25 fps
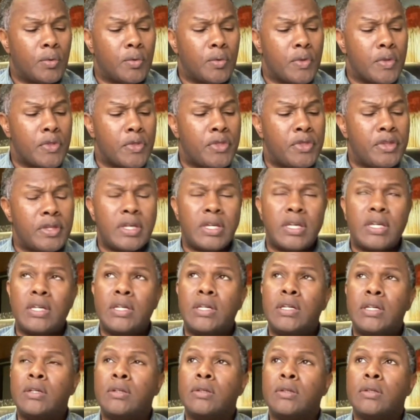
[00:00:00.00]

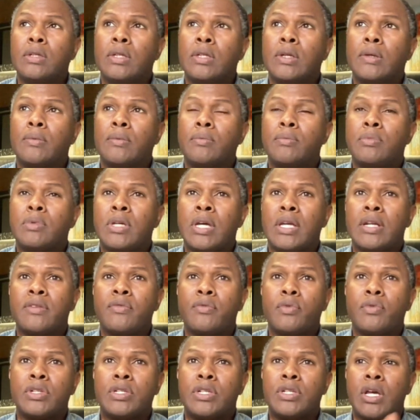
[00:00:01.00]
The kind
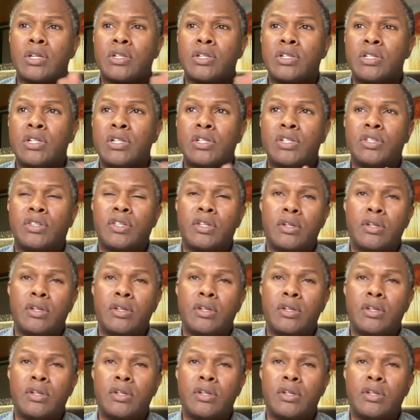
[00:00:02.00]
of reductionist